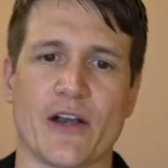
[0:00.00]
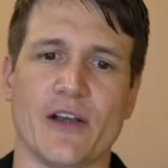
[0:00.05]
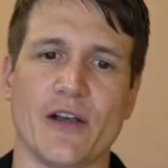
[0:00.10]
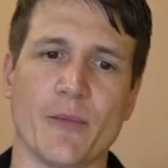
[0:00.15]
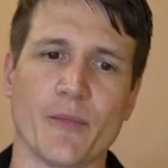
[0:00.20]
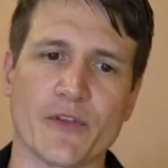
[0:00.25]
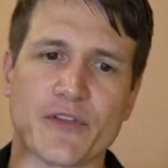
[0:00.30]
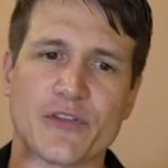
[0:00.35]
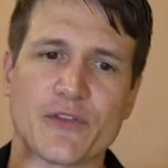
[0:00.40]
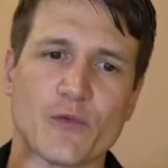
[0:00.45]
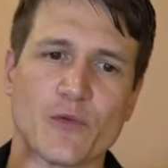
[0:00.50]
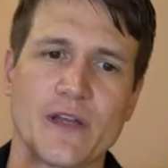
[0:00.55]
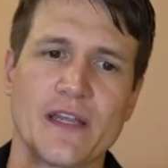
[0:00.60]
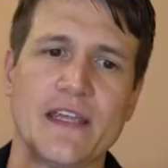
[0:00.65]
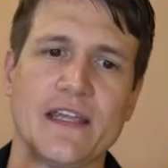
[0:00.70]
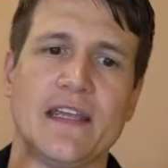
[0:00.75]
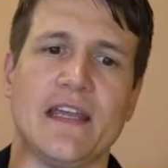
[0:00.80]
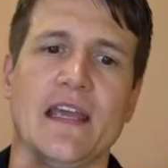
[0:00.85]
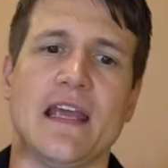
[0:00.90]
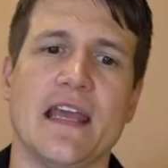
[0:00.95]
Number
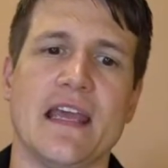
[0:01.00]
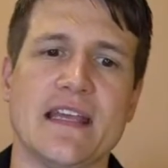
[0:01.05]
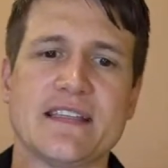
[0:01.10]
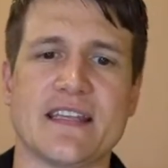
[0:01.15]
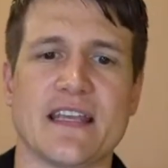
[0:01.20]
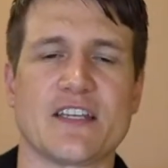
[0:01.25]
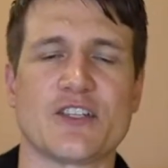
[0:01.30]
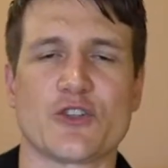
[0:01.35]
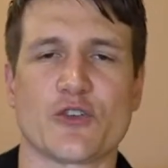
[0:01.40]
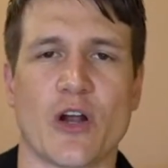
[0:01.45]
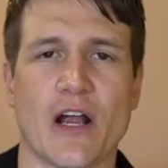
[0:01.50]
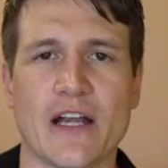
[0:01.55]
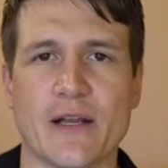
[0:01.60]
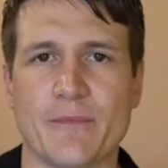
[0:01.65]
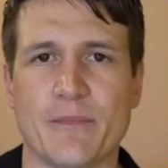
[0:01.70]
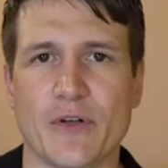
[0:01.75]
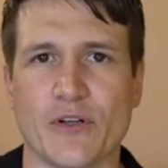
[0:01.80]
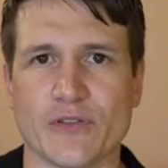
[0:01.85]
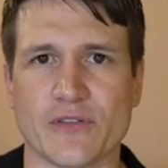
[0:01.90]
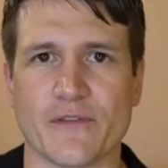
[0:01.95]
three is they try to
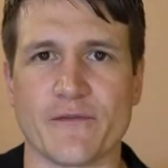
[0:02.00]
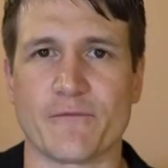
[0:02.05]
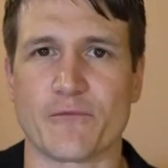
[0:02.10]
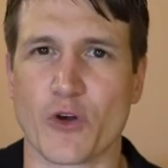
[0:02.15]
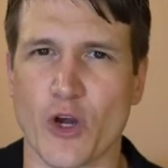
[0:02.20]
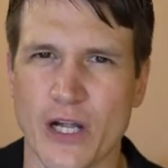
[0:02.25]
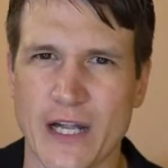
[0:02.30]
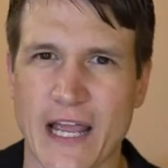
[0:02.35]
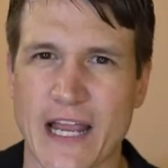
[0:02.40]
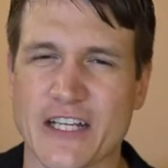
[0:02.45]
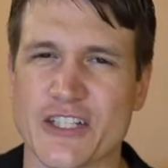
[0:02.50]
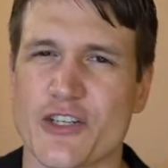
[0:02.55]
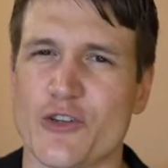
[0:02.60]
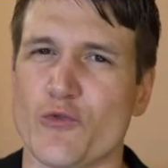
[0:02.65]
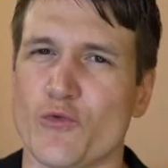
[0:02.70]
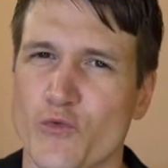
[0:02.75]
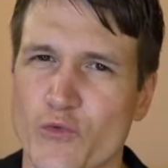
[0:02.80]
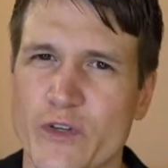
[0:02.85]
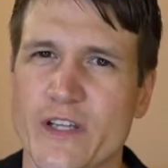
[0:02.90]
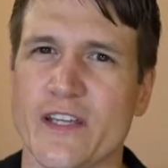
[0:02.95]
build a
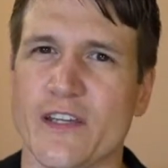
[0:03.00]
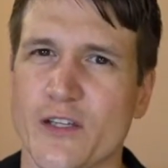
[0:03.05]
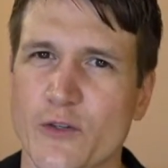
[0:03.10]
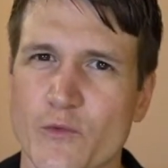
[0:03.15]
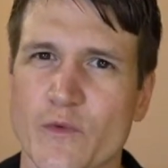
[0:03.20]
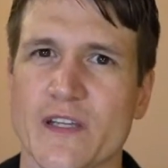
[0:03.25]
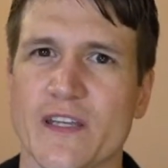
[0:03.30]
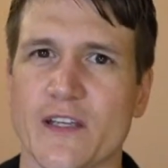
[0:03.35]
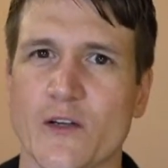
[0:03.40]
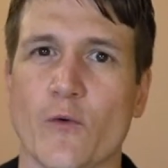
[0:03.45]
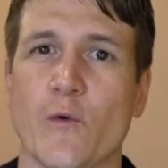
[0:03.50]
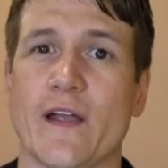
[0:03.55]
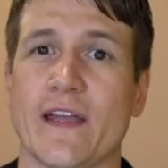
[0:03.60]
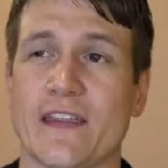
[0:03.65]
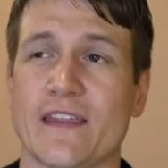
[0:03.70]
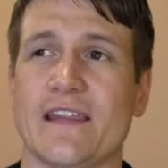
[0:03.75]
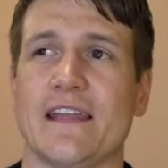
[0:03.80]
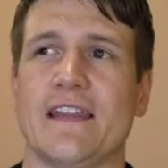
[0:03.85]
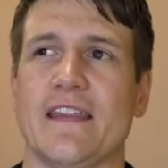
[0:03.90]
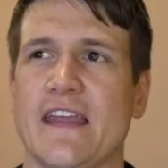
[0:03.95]
connection really, really
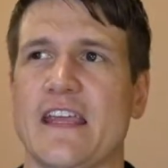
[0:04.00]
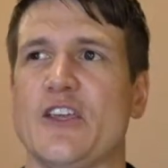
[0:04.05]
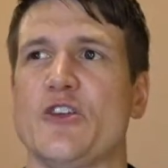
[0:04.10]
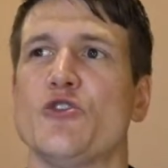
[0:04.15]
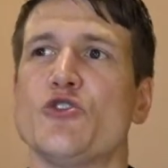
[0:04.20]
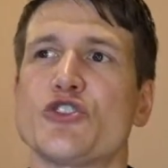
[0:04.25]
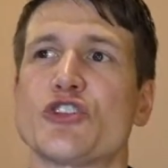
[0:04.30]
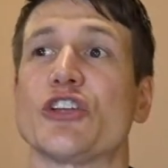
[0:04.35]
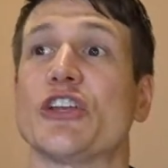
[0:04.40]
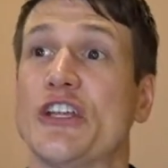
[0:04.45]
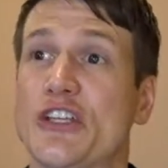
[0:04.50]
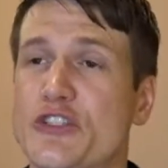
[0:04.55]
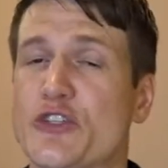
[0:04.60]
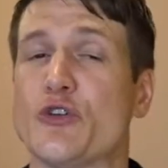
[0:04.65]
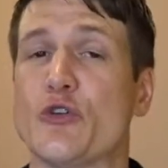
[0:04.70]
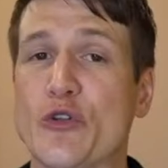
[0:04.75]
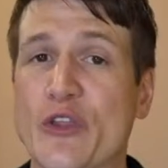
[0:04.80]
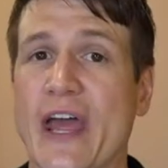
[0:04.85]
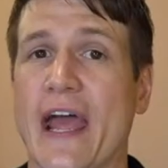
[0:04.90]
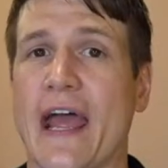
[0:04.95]
quickly. And they usually
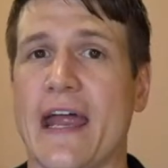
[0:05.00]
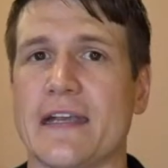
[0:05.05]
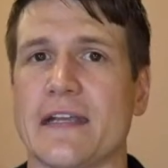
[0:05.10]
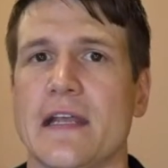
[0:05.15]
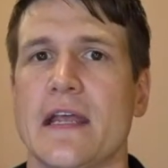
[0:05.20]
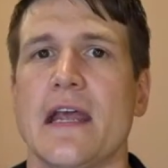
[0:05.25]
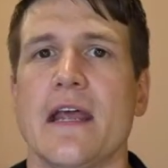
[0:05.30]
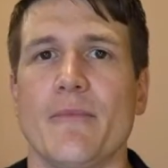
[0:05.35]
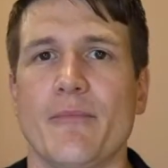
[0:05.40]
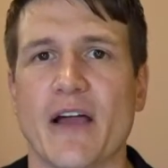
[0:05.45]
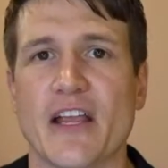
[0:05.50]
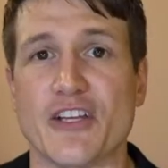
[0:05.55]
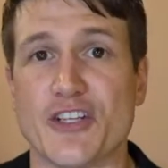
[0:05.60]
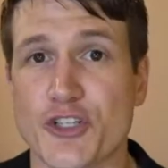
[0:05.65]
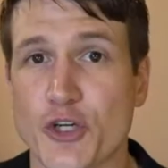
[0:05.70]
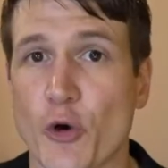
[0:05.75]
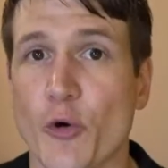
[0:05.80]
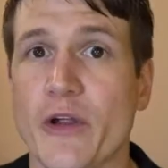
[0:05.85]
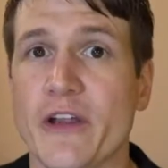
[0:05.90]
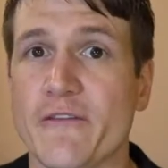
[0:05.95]
do that by
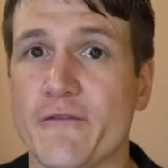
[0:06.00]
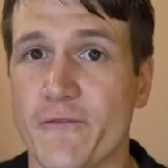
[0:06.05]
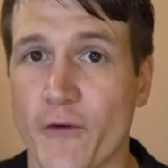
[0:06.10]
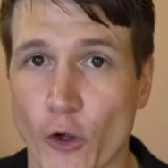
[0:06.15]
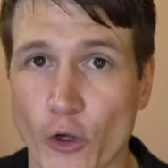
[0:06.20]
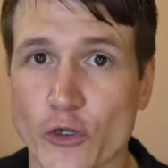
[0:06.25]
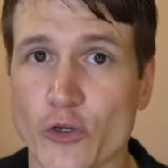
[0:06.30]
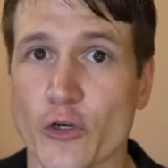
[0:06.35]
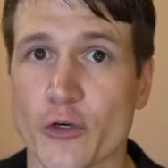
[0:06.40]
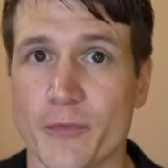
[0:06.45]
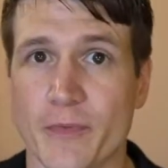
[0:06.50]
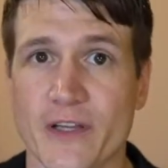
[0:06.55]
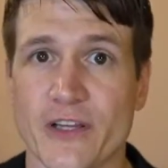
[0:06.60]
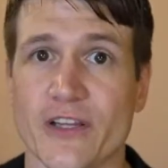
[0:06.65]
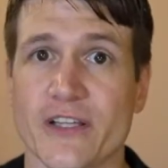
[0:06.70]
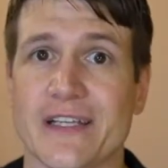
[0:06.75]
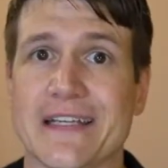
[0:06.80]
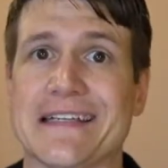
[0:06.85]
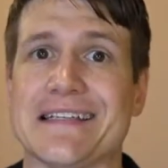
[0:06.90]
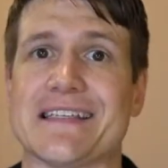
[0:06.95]
showing
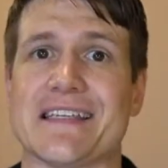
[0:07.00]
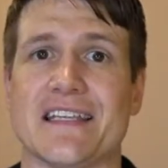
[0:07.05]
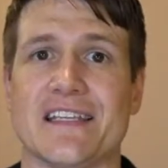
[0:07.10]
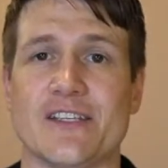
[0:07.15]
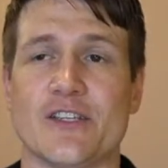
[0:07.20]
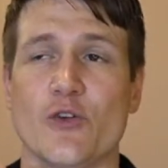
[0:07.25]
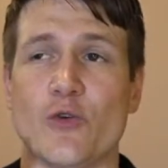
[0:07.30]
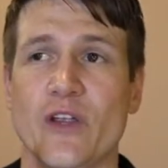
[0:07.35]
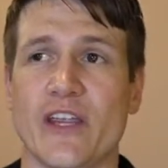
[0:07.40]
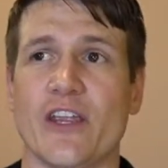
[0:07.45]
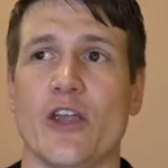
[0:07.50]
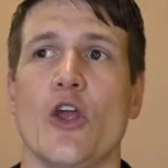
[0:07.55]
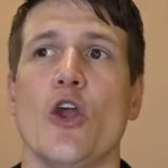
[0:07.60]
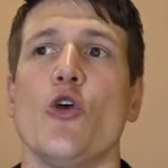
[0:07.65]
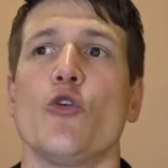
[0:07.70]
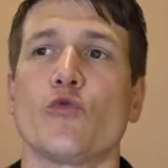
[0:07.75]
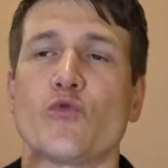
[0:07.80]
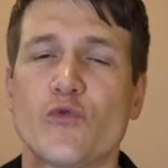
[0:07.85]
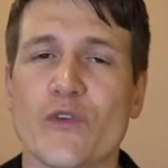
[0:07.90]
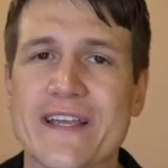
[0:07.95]
vulnerabilities and doing
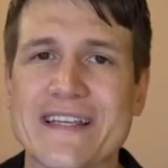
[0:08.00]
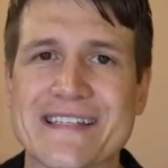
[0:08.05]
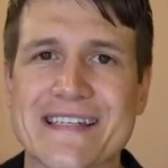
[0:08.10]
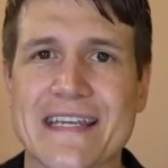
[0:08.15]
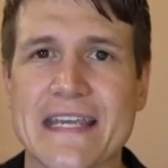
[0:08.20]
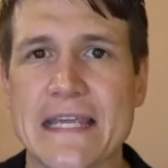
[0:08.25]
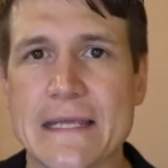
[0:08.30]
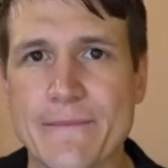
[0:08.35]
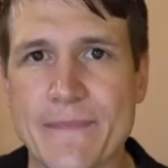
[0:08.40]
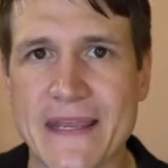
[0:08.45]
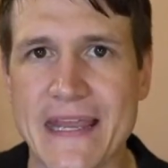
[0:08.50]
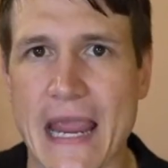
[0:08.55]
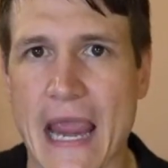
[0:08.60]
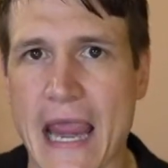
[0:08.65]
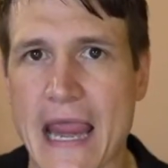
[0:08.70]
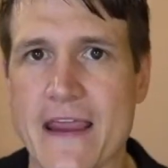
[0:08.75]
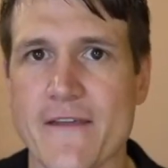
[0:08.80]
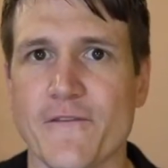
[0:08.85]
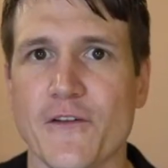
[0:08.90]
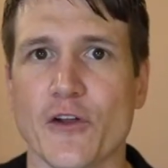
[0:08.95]
risky
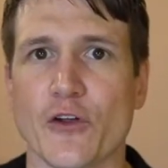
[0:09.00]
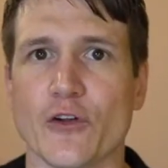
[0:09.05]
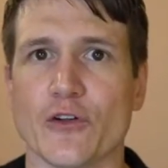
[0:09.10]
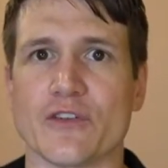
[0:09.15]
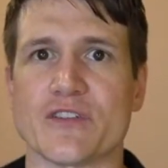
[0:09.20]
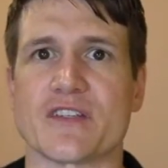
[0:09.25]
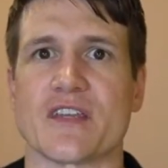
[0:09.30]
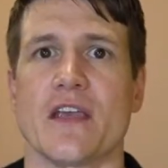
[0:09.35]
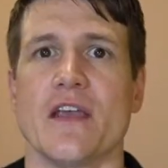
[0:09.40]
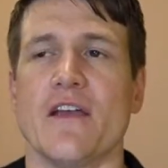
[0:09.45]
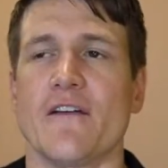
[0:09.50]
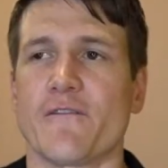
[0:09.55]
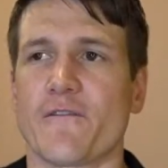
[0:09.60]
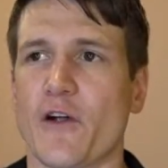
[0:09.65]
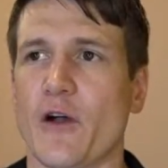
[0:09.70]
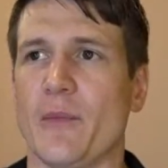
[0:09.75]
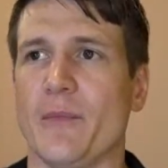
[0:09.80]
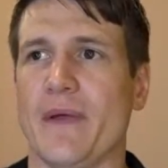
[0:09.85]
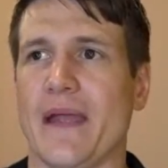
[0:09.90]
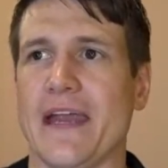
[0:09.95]
behaviors
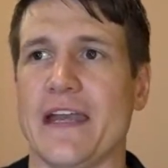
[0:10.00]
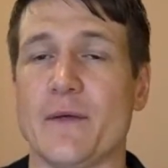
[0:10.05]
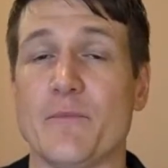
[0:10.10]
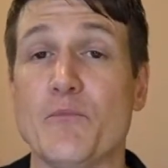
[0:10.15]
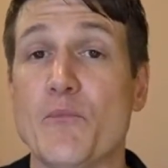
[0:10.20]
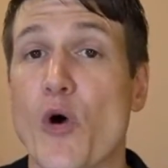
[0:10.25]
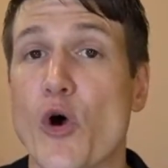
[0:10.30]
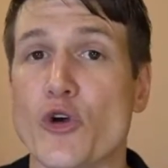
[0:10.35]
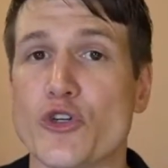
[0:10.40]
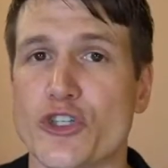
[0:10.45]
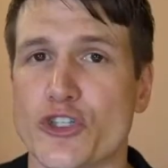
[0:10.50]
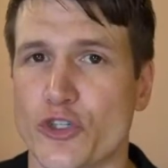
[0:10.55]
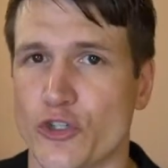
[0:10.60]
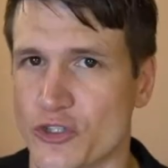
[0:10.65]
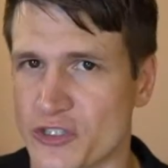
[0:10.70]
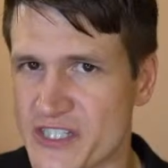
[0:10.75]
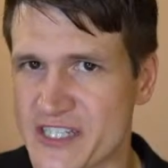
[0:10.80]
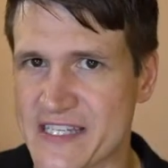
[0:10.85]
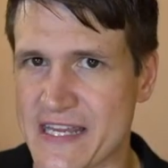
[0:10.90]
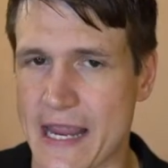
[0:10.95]
from an
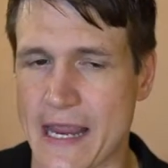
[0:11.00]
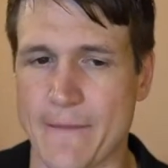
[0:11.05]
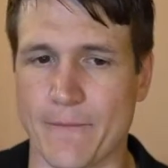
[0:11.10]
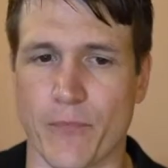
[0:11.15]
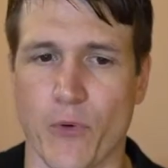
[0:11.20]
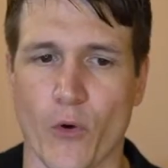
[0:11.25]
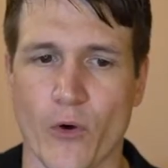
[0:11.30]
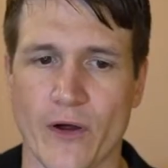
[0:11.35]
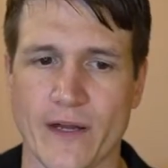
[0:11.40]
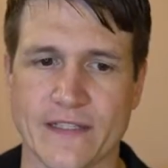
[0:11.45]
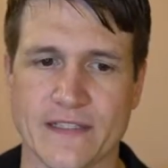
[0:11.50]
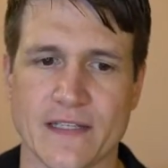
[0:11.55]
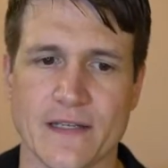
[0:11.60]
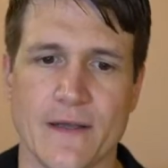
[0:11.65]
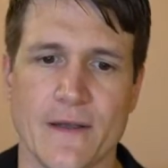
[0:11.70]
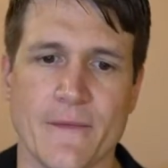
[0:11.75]
emotional standpoint.